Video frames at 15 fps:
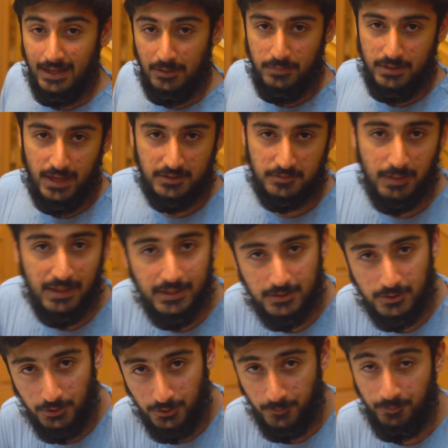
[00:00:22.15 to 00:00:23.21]
let me explain
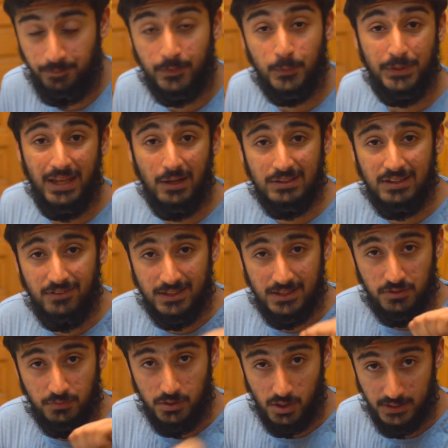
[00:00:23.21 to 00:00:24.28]
it to you. Without giving
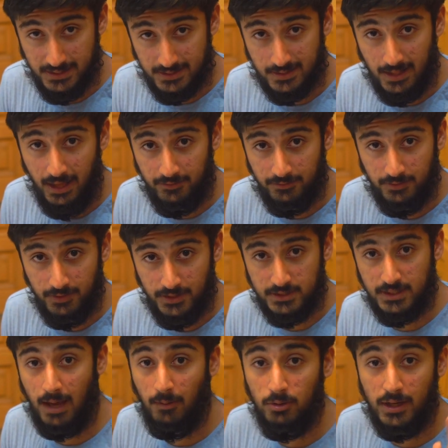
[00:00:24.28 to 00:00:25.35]
this video a dislike
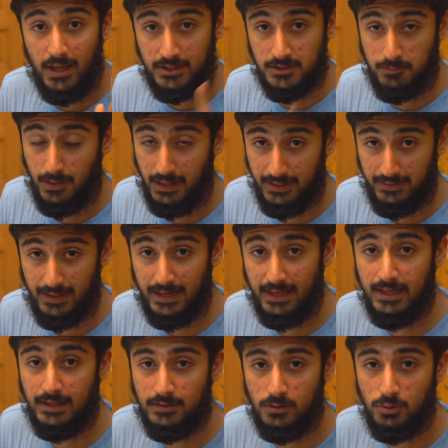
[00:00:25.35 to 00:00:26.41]
first, I'm gonna explain
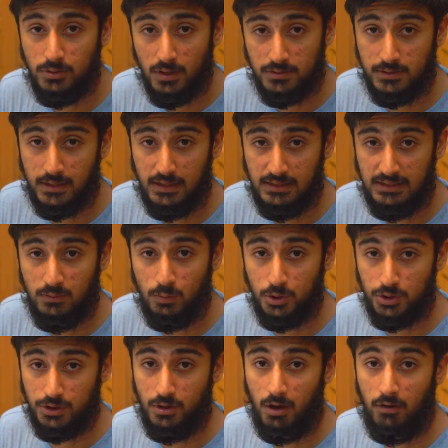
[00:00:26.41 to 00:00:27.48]
that in 2019
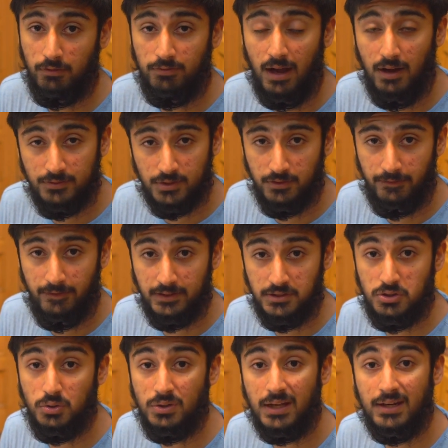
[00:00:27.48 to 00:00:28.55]
version of After
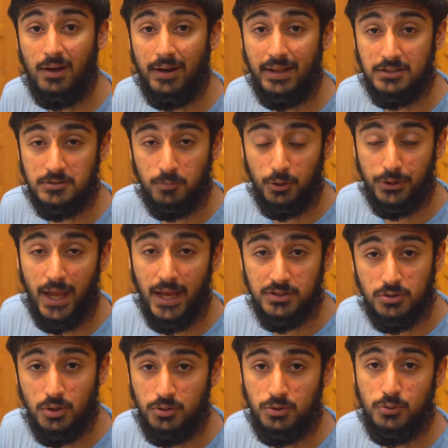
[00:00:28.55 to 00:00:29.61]
Effects, you cannot export
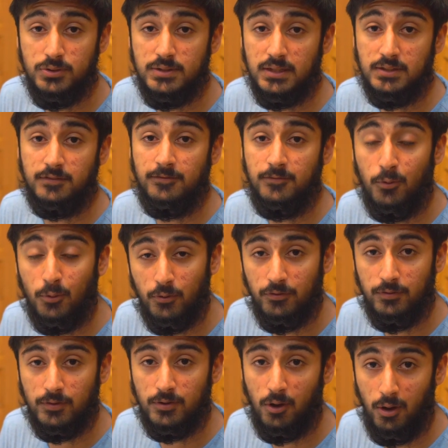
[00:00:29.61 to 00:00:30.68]

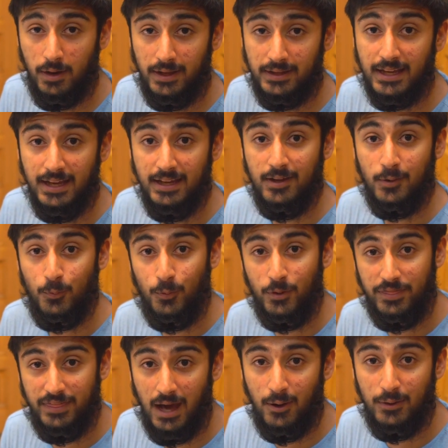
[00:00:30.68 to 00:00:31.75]
H.264 codec
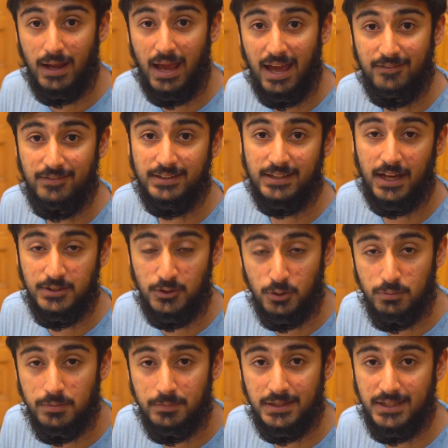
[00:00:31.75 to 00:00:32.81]
without having
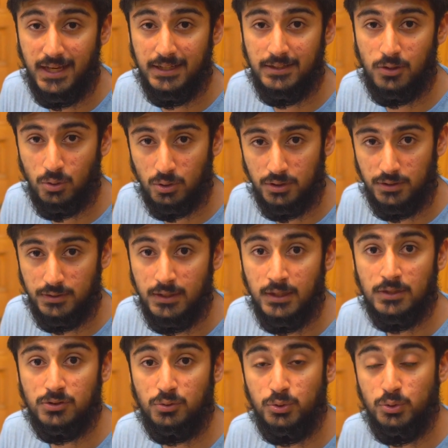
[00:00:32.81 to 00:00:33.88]
Adobe Media Encoder.
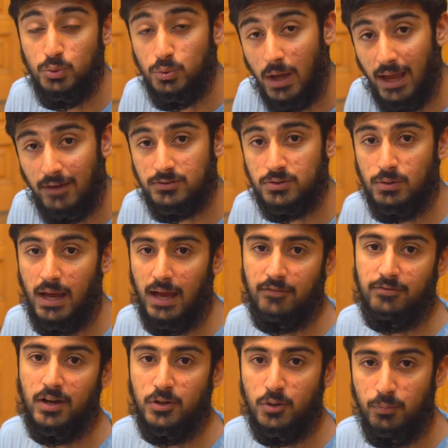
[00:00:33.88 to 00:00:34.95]
So you have to
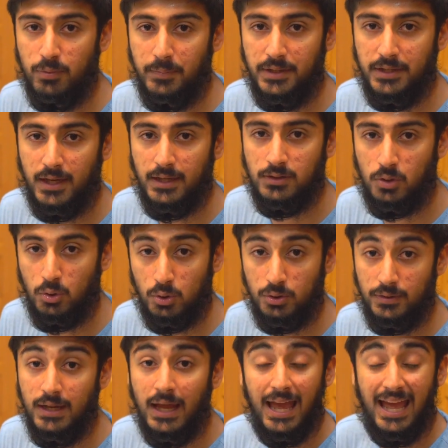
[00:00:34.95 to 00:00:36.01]
have Adobe Media
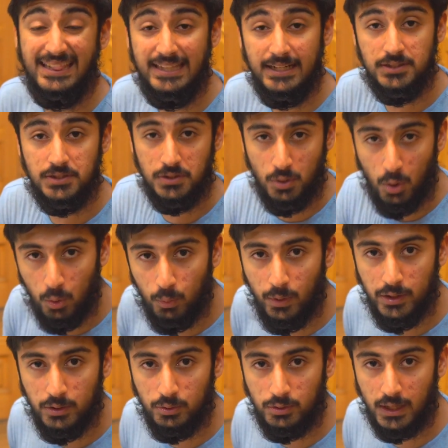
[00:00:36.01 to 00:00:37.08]
Encoder, and there is no
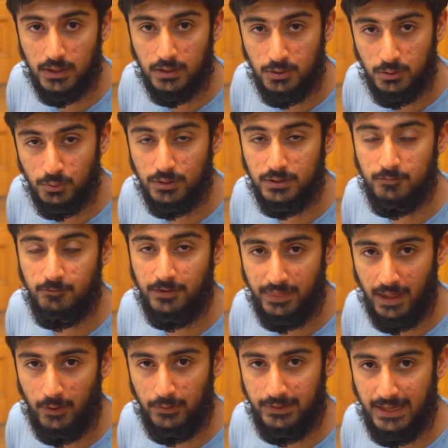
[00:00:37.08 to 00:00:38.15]
way you can do it
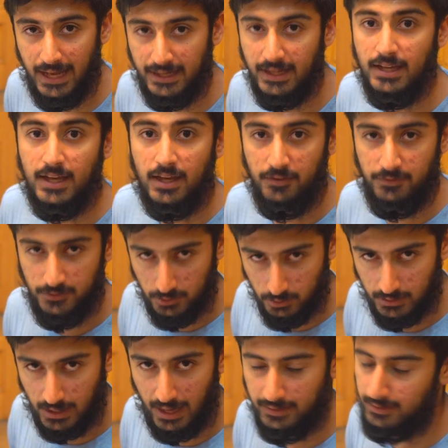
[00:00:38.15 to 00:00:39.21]
without that. If
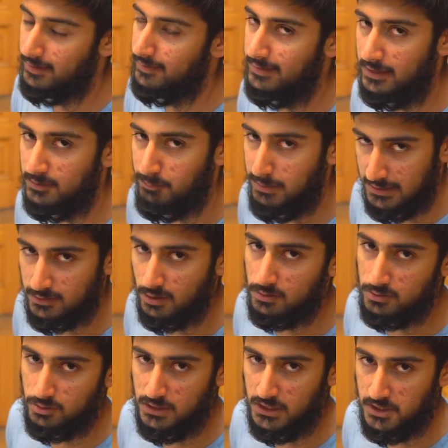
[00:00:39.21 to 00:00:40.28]
you can, then please
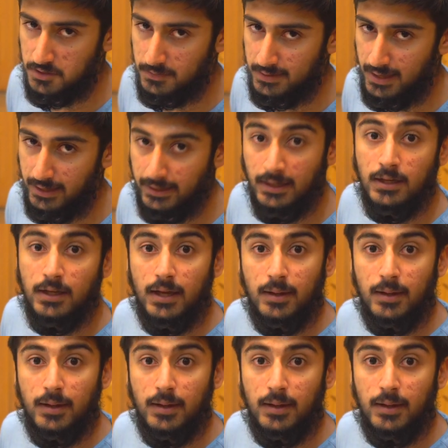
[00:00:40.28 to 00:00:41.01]
also teach me that.